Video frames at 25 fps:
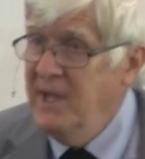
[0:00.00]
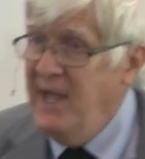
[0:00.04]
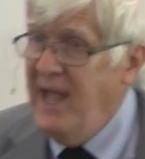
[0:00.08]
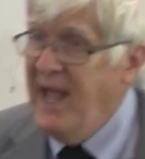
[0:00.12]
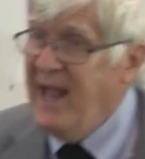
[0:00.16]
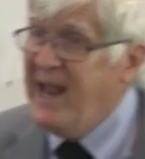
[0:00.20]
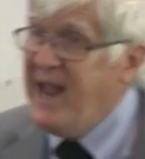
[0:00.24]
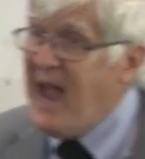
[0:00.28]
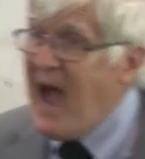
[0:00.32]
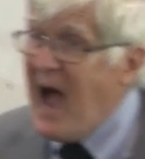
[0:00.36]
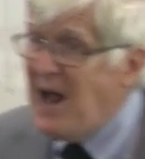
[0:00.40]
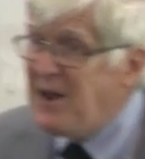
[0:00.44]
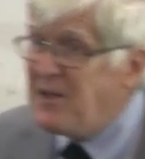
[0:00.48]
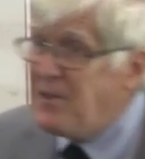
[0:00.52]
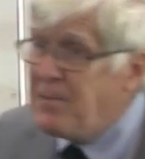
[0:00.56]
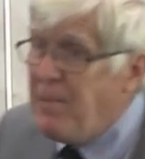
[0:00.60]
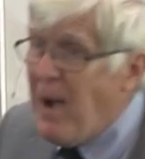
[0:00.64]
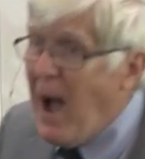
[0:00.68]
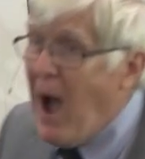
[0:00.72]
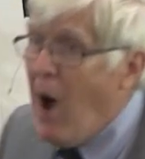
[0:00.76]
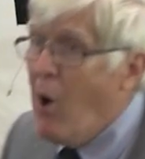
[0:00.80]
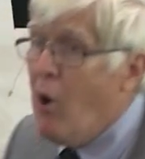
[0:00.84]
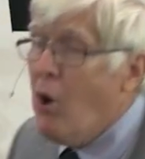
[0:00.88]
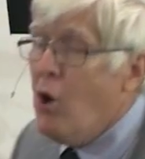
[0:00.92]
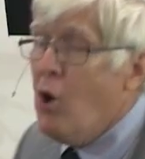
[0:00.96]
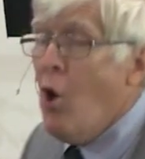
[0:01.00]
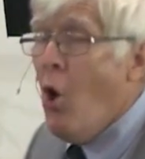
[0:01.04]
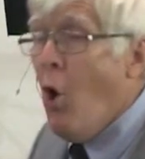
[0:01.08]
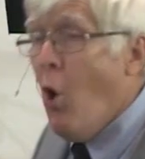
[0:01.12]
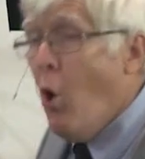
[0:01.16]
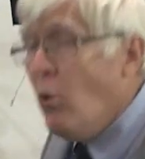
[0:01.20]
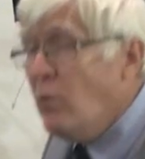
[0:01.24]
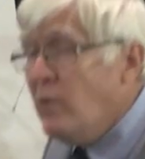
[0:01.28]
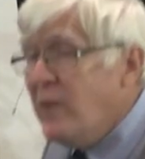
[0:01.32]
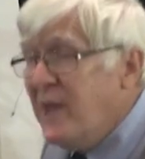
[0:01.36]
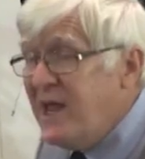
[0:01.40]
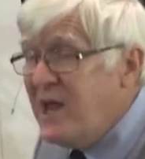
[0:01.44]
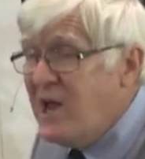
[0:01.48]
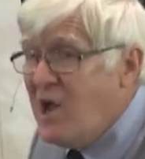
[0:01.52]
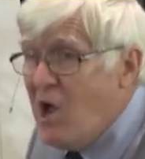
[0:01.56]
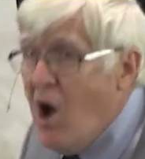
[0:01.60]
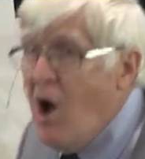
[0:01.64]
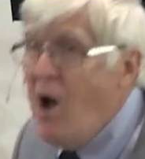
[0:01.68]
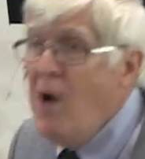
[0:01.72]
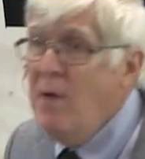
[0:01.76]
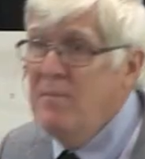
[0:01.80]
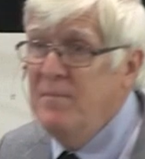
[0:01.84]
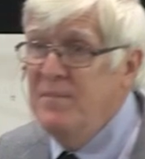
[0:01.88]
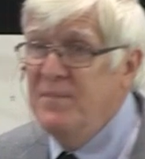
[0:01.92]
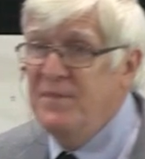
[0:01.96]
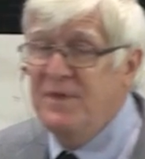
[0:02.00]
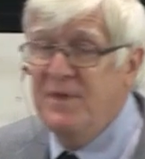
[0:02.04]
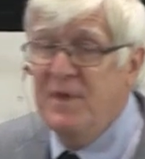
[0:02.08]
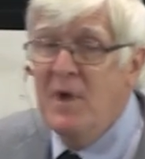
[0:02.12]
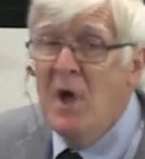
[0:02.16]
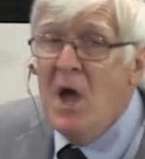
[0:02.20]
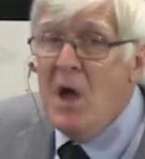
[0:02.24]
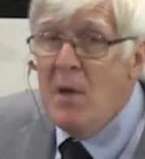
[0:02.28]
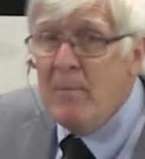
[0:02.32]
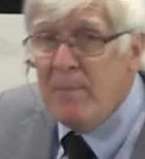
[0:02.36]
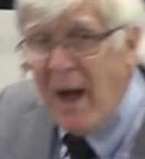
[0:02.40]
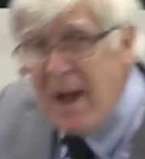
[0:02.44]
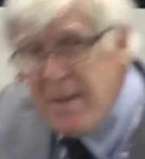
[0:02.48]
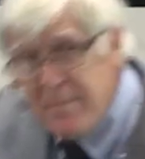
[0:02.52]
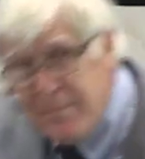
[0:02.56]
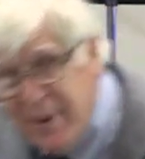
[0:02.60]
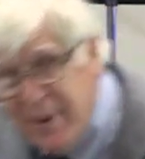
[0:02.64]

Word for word: And God's power only comes by